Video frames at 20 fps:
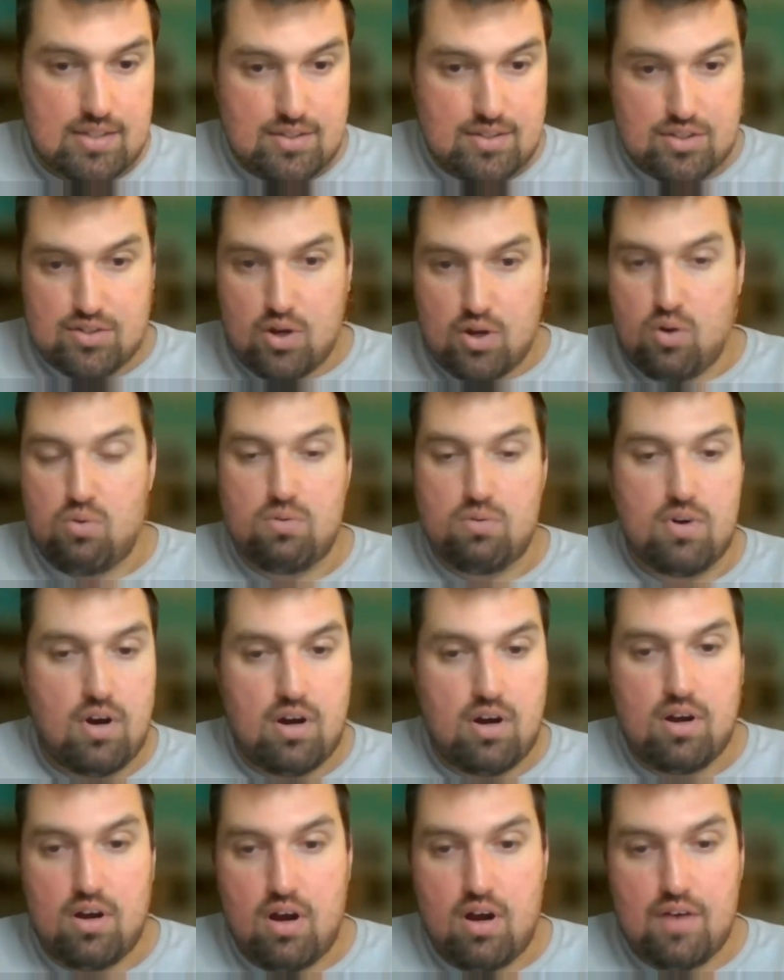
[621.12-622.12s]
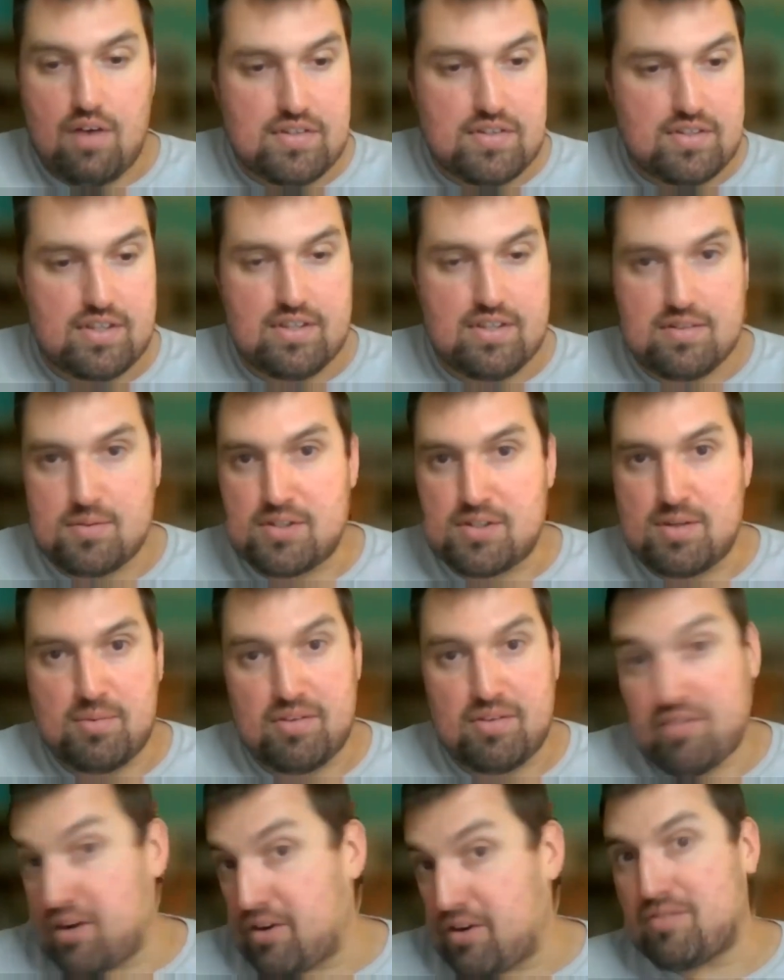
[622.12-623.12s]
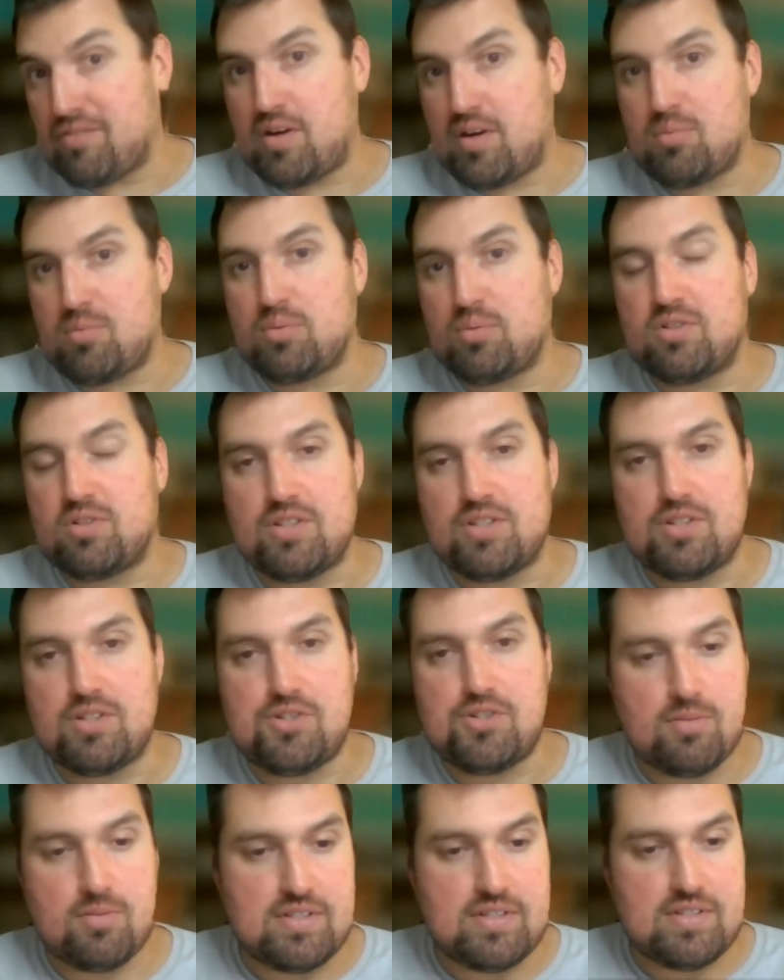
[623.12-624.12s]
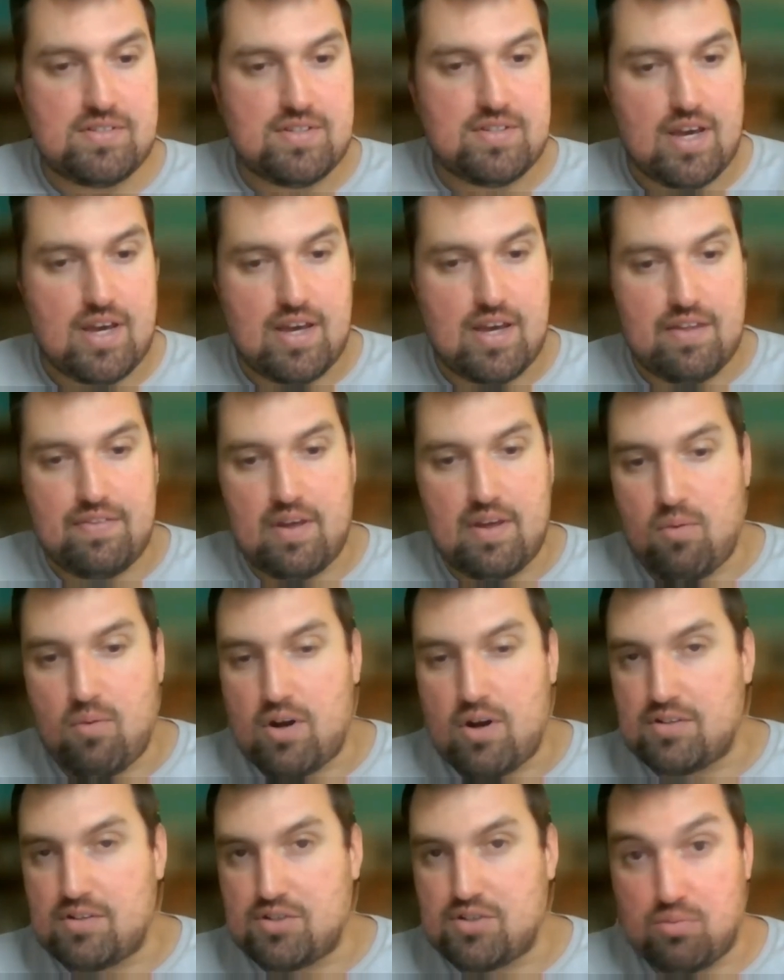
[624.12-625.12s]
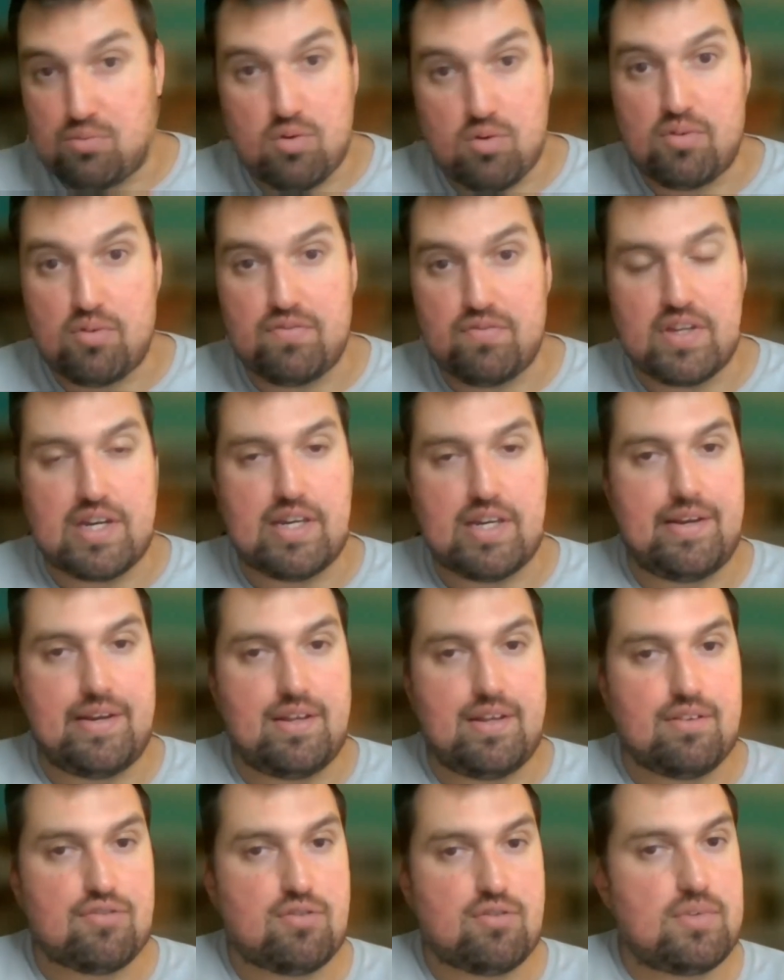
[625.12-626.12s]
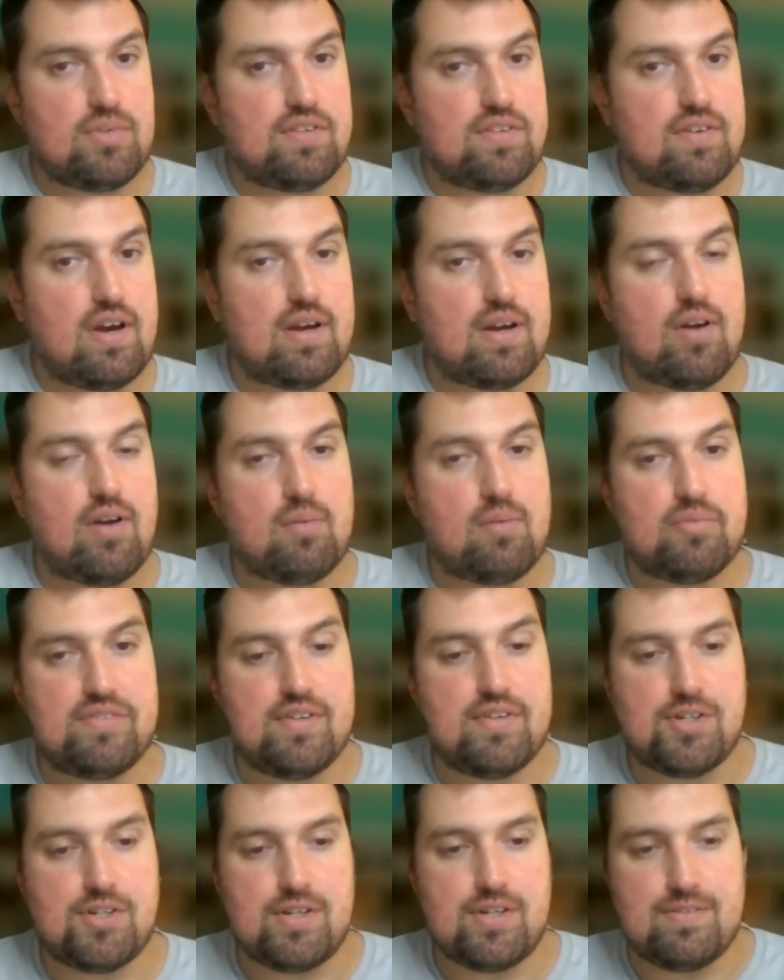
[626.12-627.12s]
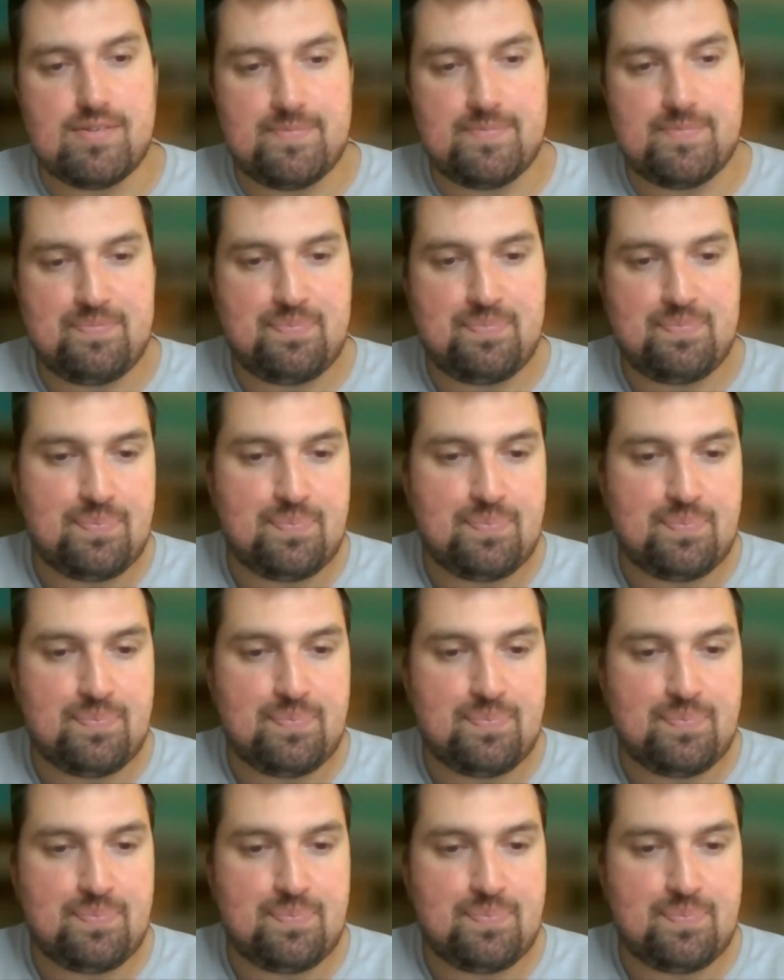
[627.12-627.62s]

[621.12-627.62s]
So obviously this was something very unfavorable to the Germans, and they wanted to remove the Canadians from these high ground positions.